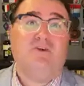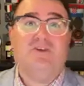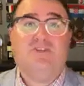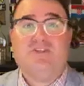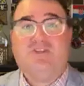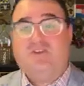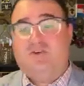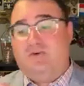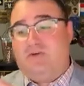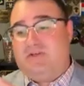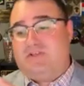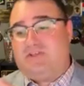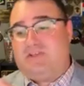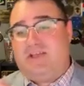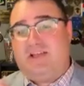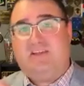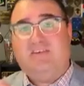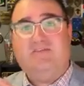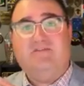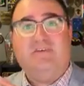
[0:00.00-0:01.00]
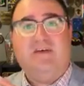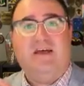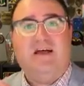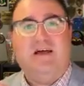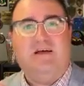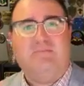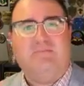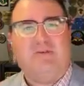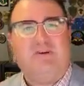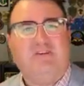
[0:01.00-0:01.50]
to a set
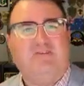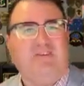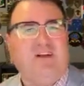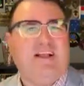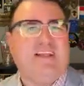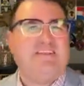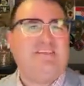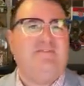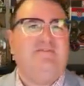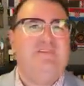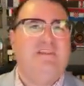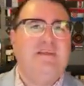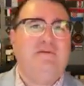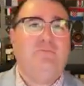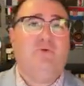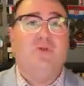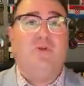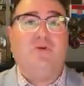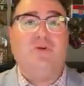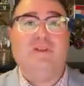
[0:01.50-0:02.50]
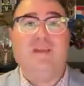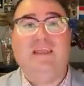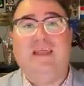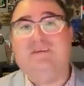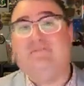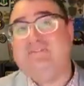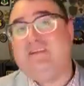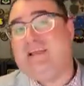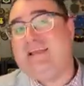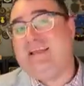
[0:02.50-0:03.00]
of progressive, liberal, or
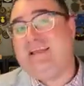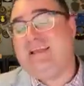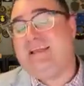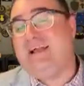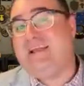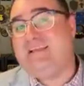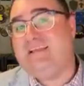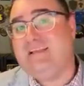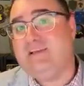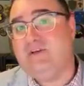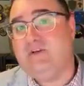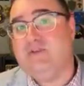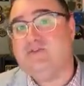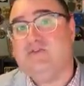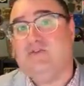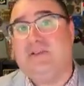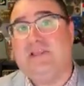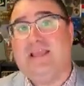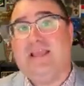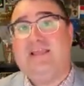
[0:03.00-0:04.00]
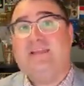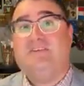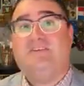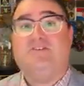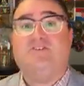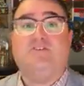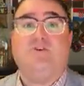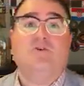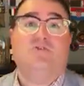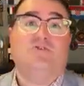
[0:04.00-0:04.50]
left-leaning ideals related to
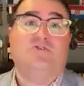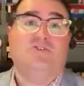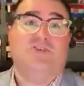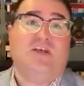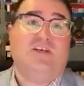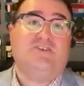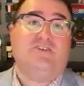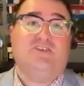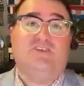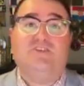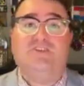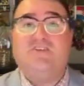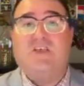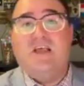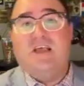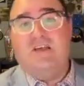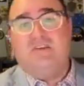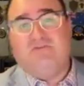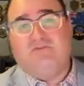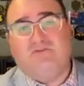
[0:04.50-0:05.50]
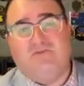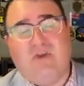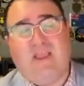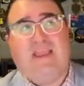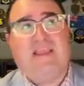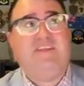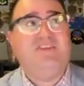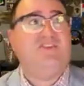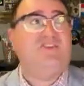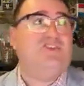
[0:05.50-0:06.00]
social justice,
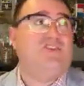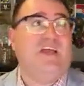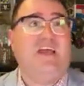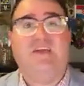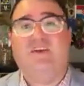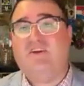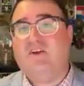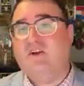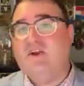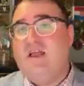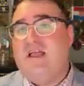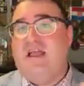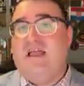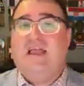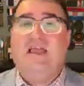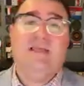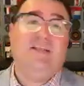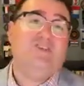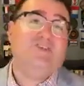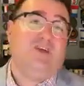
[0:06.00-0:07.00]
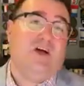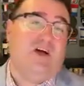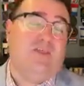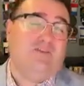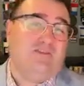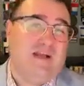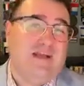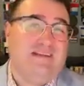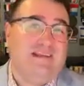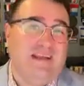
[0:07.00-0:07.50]
race, gender, and
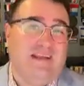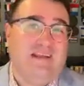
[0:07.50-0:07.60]
other identity